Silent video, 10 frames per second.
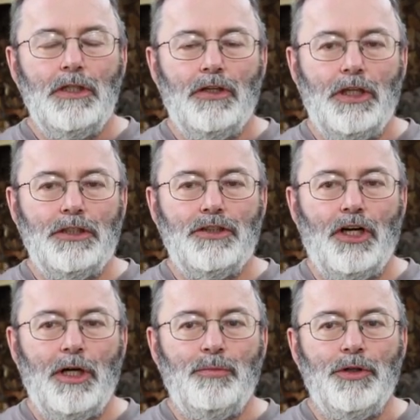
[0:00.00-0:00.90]
on
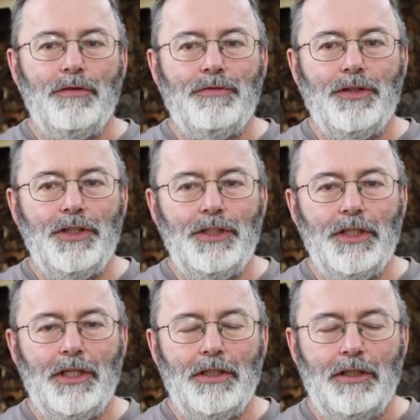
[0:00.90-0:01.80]
top of
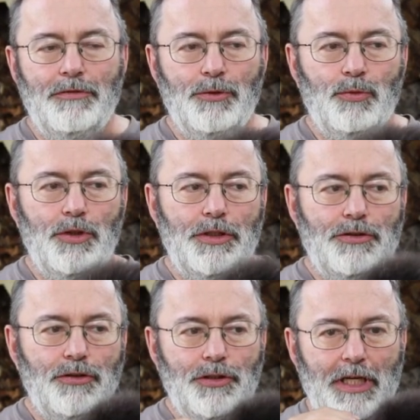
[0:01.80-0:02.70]
the wood,
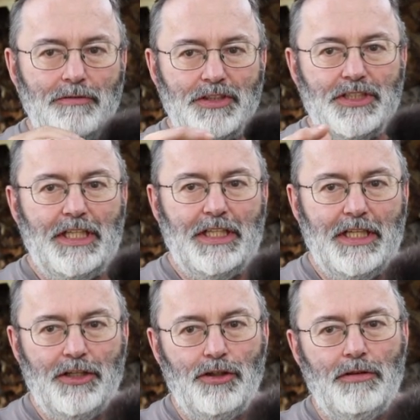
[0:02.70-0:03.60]
so you have to sand
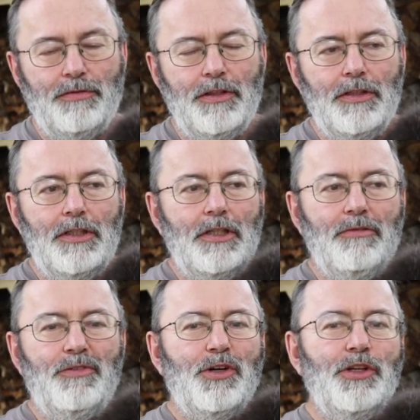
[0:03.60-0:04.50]
that off.
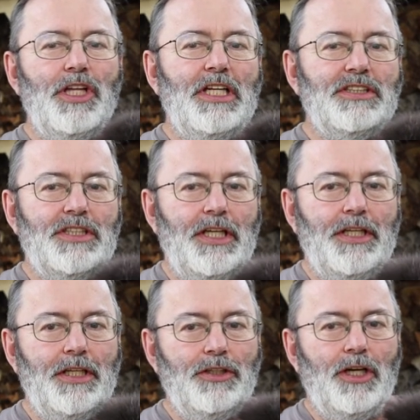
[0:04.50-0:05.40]
Very light
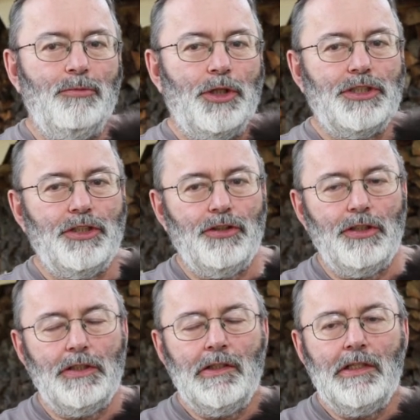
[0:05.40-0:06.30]
sanding, not much at
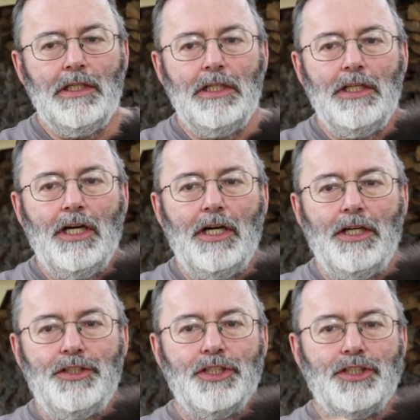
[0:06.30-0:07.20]
all,
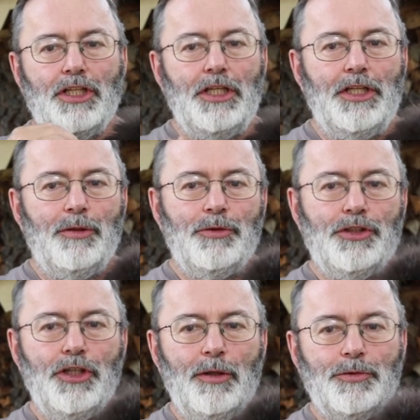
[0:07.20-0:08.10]
just to clean up the
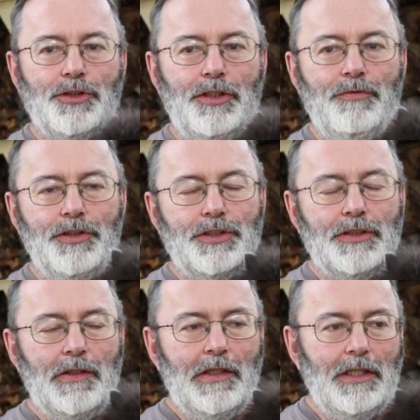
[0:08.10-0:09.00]
top surface.
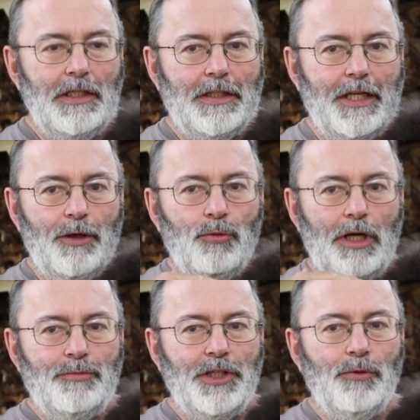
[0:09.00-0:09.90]
Then I
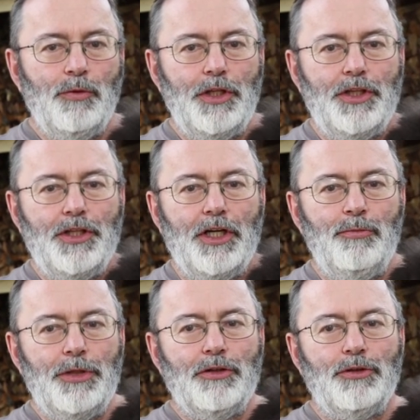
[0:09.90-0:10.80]
wiped it with
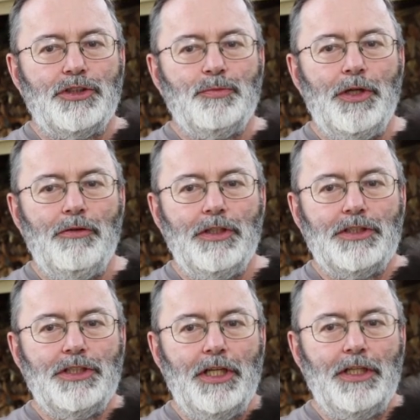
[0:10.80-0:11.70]
mineral
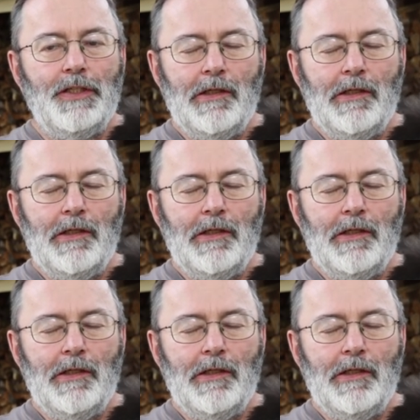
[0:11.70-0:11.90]
spirits, and